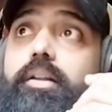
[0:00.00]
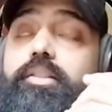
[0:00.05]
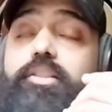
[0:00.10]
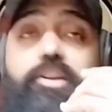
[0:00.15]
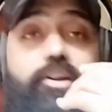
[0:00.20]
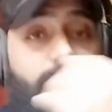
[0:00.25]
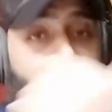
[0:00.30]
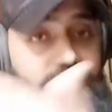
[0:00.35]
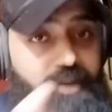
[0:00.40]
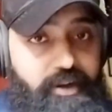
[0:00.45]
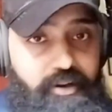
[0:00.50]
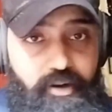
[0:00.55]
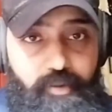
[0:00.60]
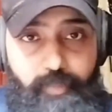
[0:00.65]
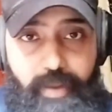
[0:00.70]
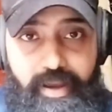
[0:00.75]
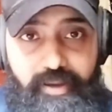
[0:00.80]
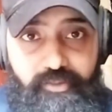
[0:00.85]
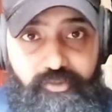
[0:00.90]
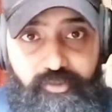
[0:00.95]
their central
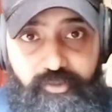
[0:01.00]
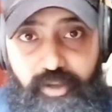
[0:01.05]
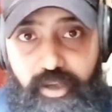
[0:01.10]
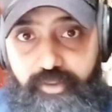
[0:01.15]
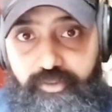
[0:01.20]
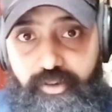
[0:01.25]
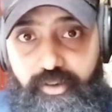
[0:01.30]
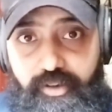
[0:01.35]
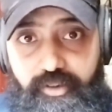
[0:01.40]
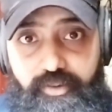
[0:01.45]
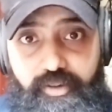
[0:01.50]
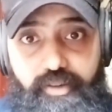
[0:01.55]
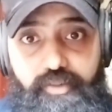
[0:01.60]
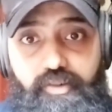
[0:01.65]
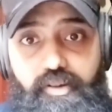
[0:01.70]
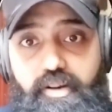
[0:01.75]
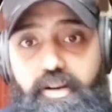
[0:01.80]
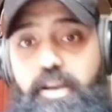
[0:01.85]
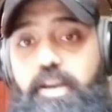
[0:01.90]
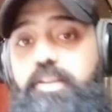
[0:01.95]
bank takes a
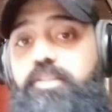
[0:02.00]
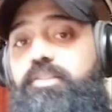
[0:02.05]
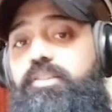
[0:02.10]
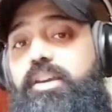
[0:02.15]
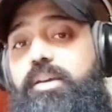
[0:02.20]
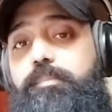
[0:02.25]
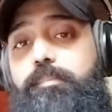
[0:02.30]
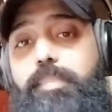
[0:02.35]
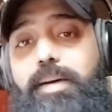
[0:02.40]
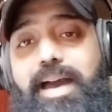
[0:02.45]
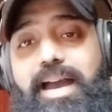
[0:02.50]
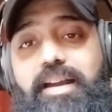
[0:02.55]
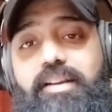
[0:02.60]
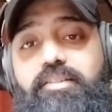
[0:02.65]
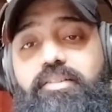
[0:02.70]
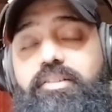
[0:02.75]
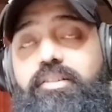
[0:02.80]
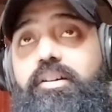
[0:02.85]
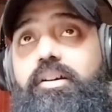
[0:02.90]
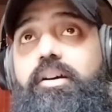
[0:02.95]
decision, it's
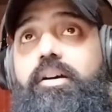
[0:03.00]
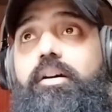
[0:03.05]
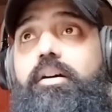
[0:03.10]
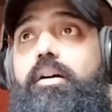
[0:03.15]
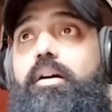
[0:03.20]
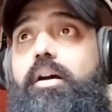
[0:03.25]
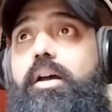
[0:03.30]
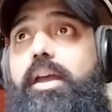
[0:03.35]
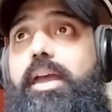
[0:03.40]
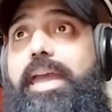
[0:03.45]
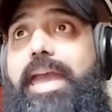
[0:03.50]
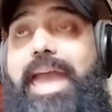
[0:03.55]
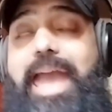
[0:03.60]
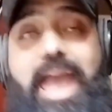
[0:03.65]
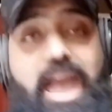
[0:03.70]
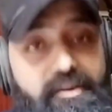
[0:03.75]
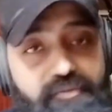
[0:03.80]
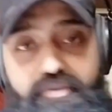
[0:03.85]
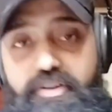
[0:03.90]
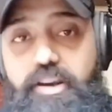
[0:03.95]
impact
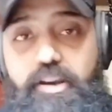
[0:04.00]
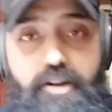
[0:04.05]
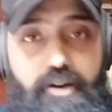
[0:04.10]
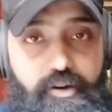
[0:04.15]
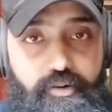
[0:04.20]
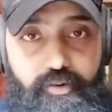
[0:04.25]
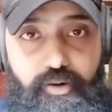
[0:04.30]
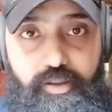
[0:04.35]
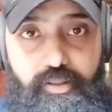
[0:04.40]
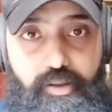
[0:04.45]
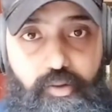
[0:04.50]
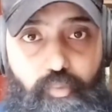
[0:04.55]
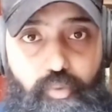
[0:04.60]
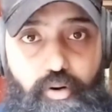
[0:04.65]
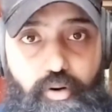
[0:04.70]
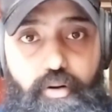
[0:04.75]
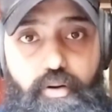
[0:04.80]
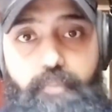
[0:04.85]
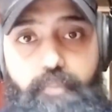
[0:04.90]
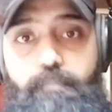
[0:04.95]
every country in the
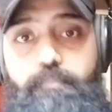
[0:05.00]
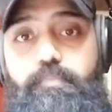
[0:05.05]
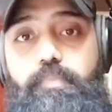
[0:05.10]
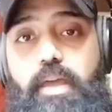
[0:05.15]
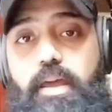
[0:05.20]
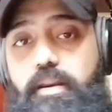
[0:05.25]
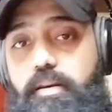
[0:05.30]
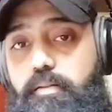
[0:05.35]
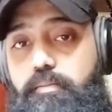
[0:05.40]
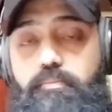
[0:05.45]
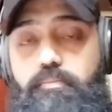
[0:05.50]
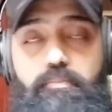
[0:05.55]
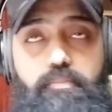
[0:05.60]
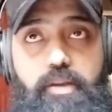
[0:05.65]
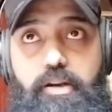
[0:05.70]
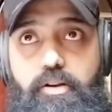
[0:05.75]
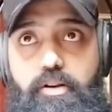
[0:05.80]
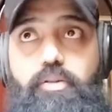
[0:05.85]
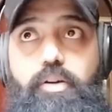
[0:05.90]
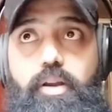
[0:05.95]
world, and
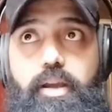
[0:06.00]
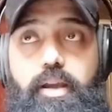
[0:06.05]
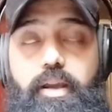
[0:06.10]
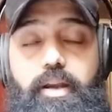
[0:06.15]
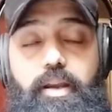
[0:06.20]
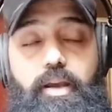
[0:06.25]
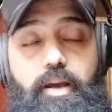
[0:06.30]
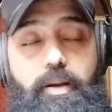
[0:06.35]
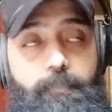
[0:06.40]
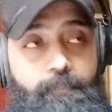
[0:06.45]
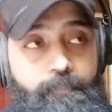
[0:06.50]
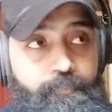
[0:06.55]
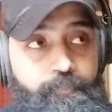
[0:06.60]
including India.